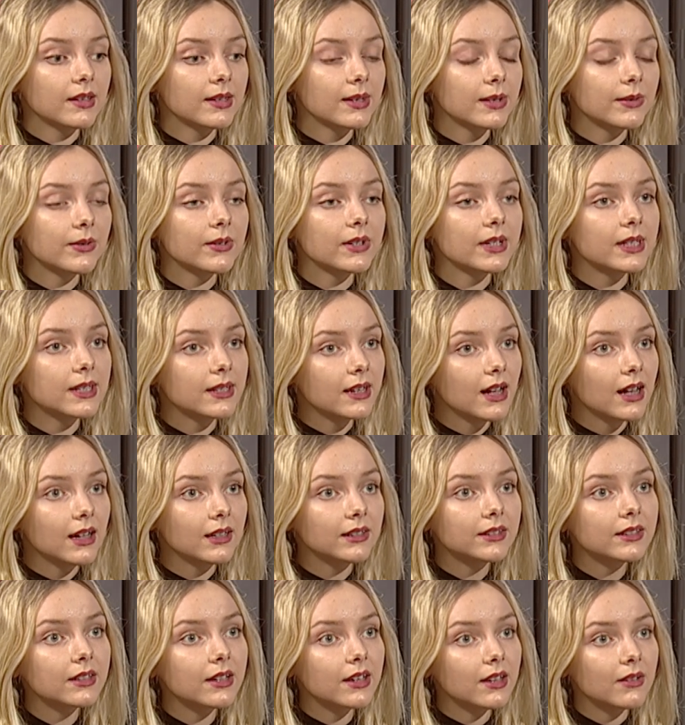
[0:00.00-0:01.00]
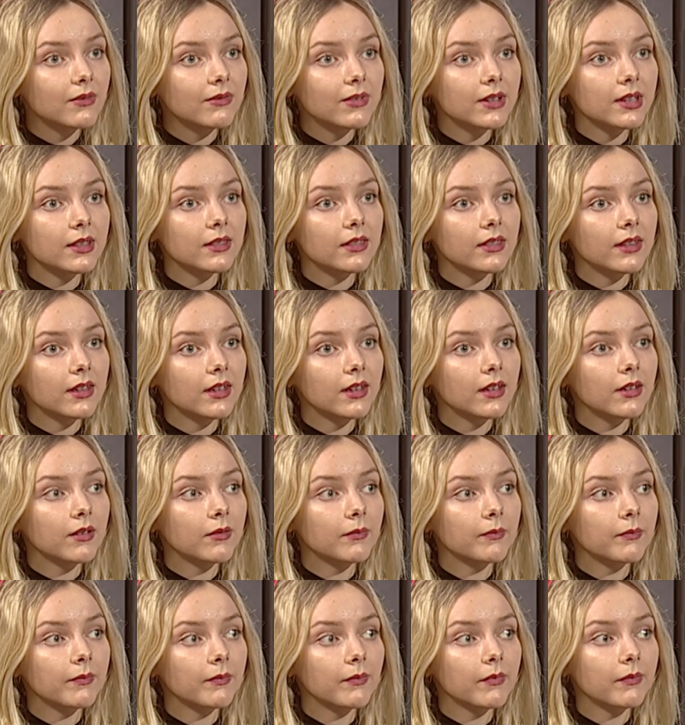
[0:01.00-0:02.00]
as a result,
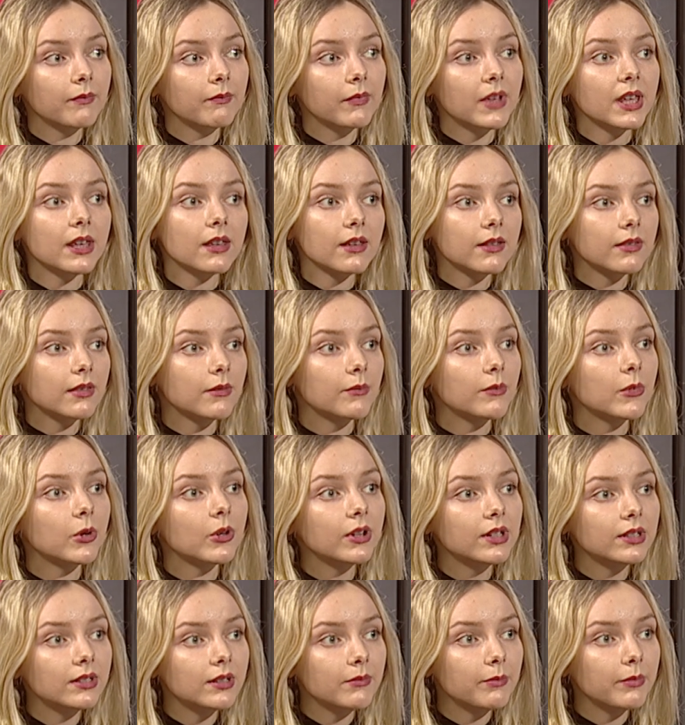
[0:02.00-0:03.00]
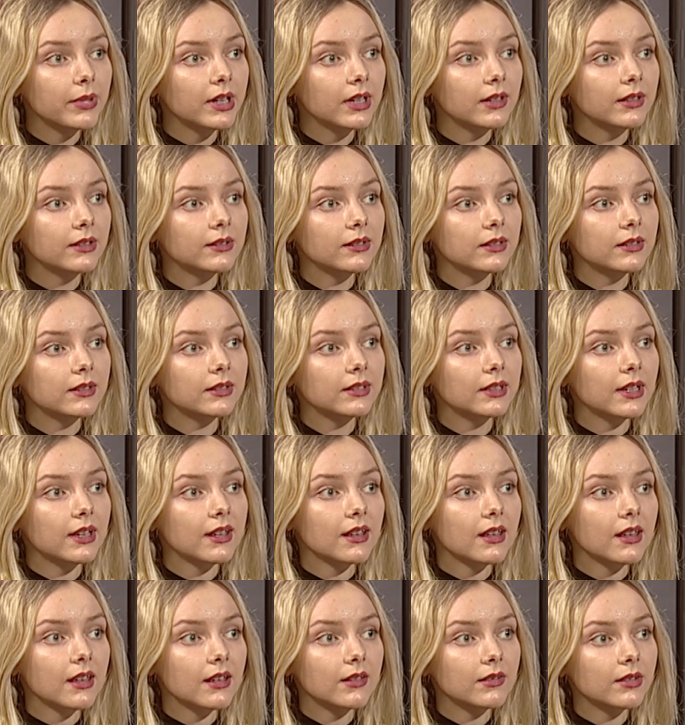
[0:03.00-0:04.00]
making them more independent
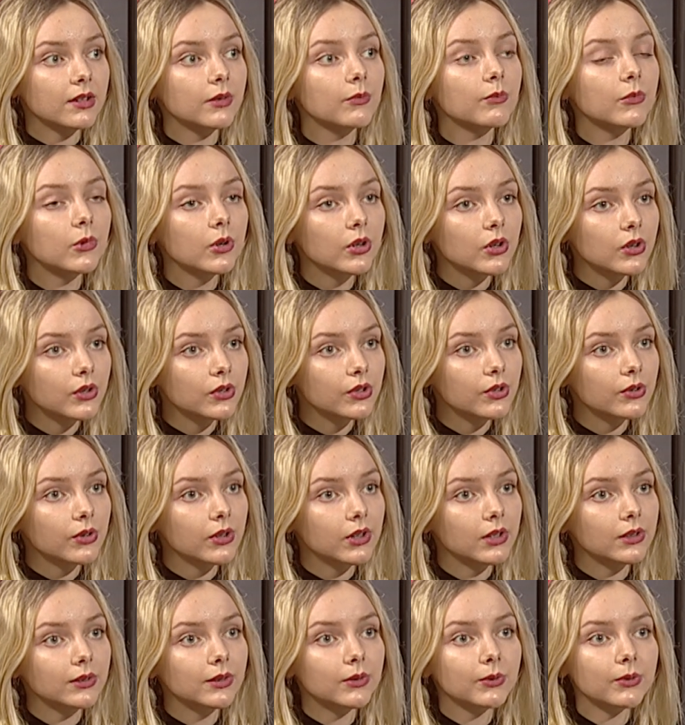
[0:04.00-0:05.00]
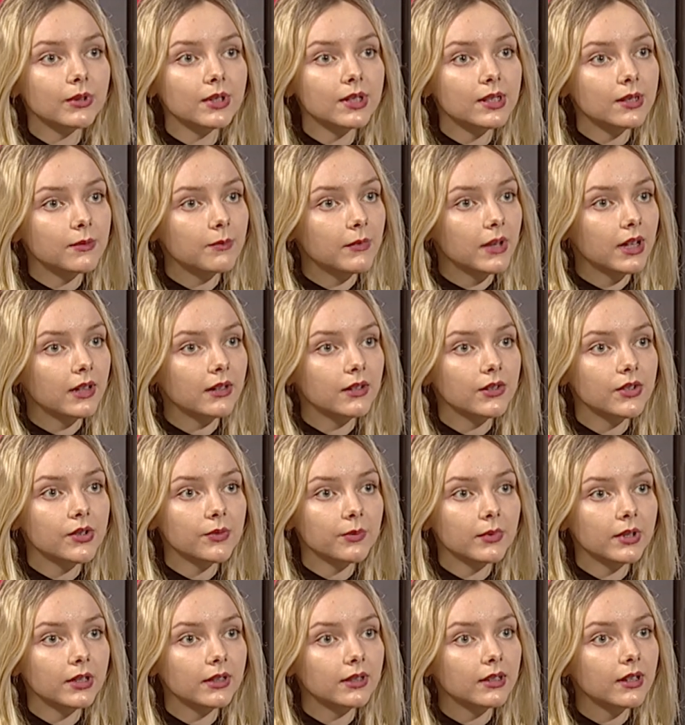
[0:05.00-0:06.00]
and gaining more control towards the
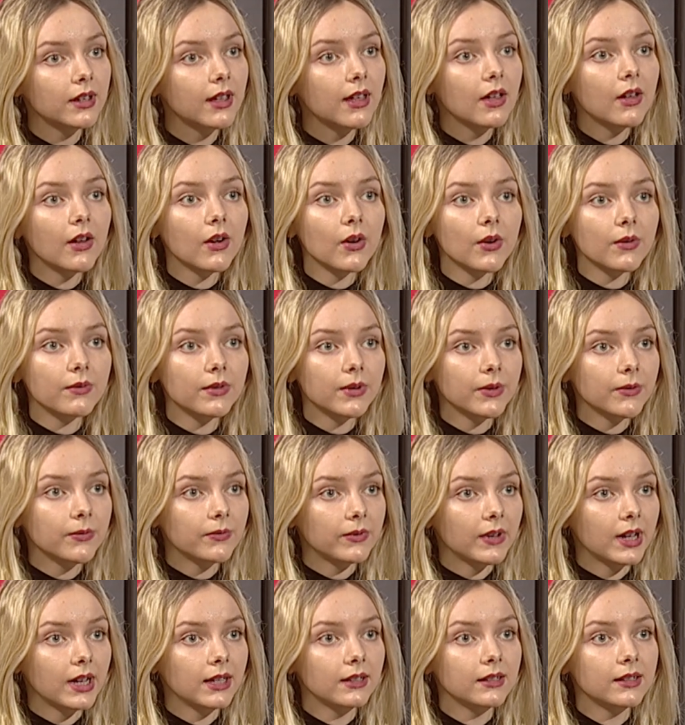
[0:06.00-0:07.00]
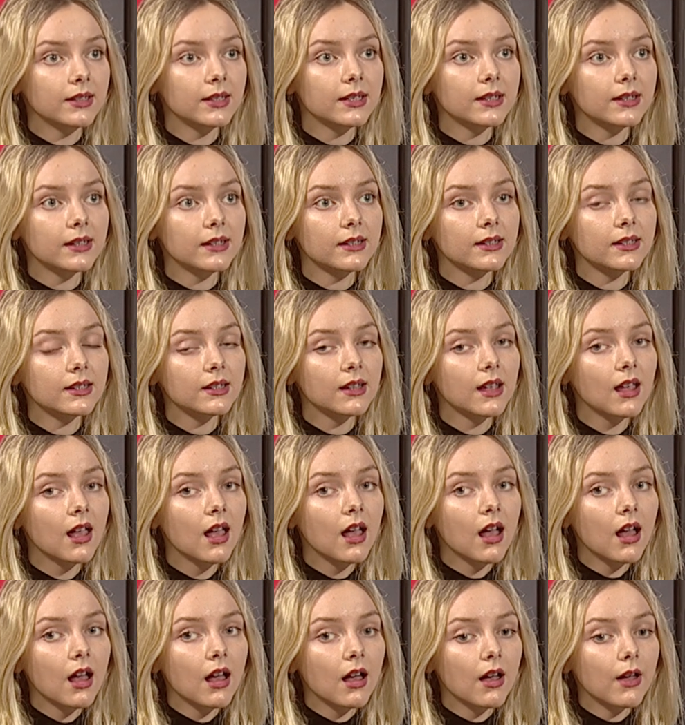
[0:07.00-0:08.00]
management of their finances.
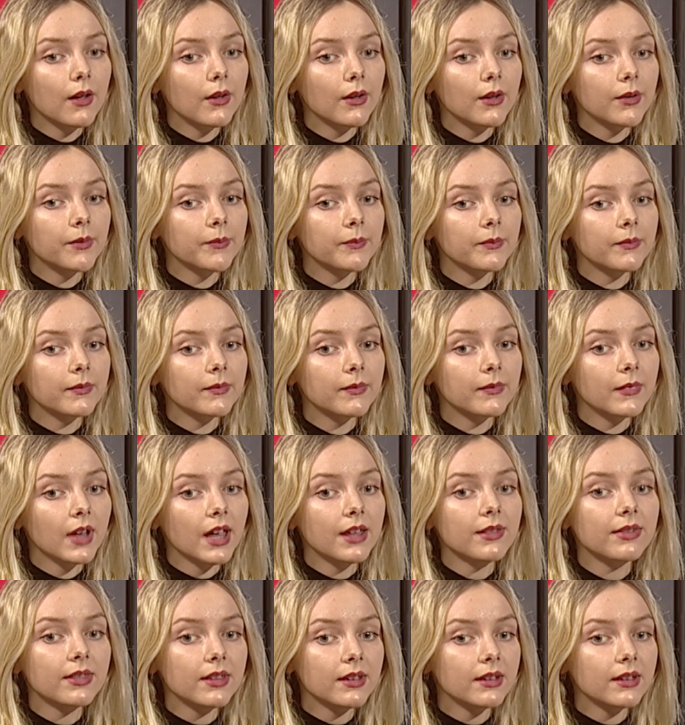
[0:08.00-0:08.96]
I